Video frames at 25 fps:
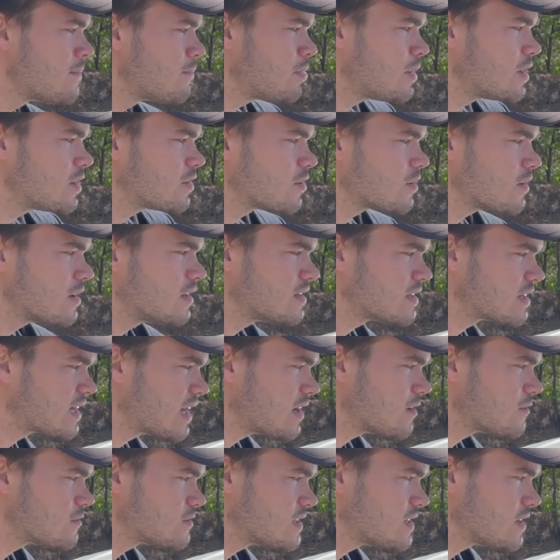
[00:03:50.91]
But your
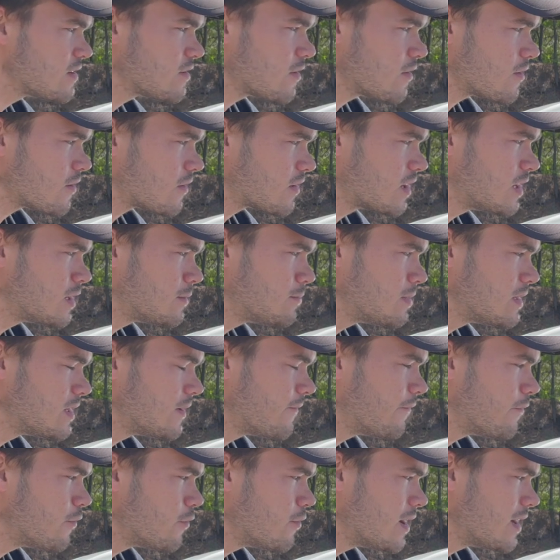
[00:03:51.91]
indicators here are going to
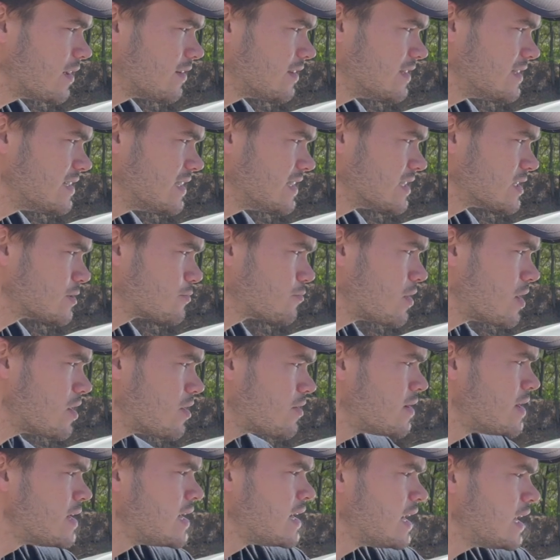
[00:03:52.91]
be full LED as
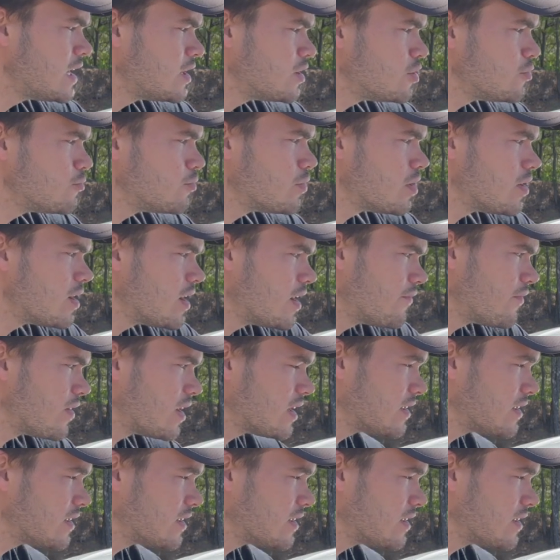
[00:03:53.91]
well, and you will have